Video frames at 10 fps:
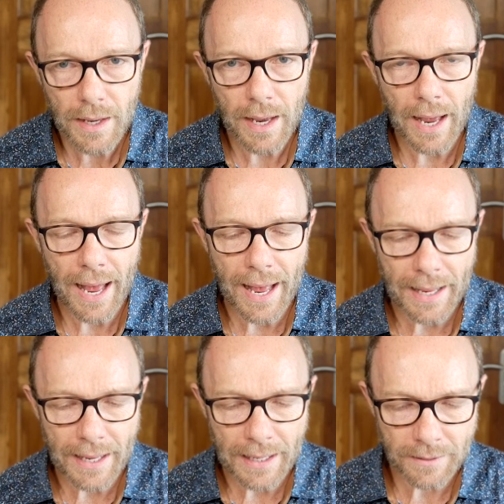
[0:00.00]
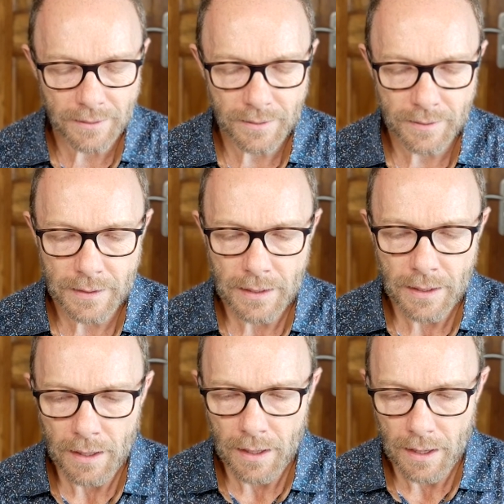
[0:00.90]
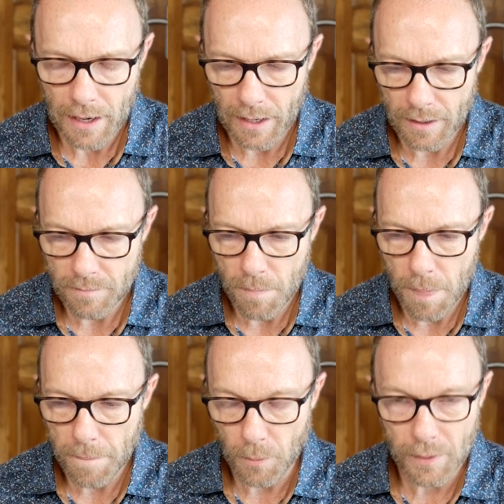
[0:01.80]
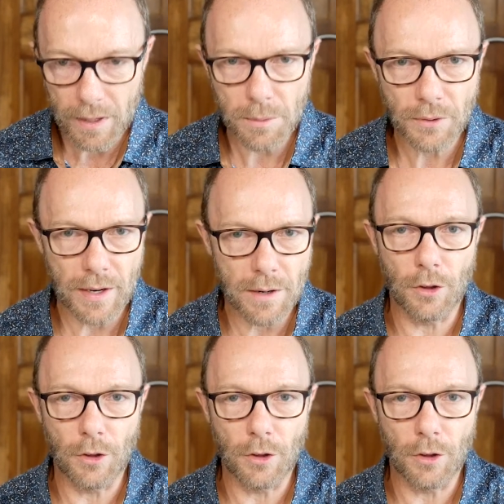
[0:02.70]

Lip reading: And but when I was there,